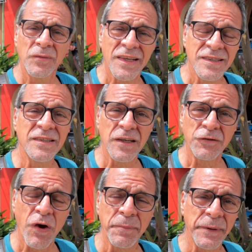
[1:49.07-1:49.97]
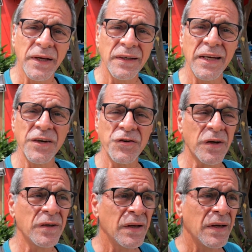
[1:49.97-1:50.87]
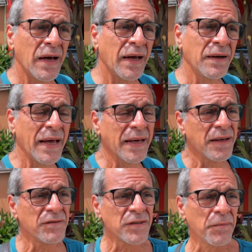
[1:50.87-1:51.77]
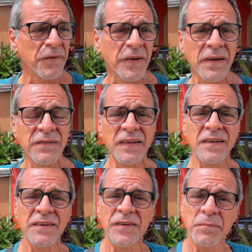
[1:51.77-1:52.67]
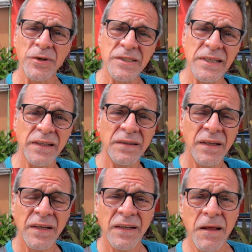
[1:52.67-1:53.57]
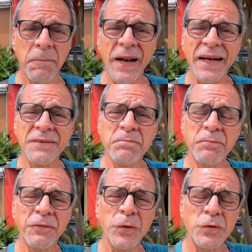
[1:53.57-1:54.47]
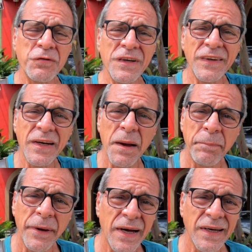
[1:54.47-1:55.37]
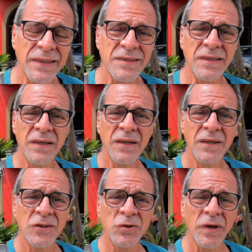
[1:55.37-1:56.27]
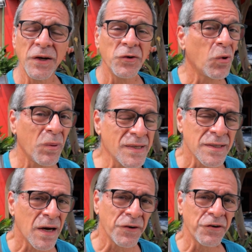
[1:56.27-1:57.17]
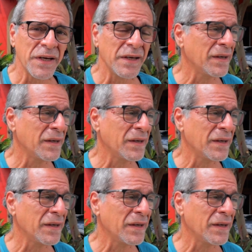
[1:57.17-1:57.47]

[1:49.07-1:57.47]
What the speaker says: This is a tropical nation, and like in some of the cities in Brazil, they plant fruit trees in their parks so that no one is hungry.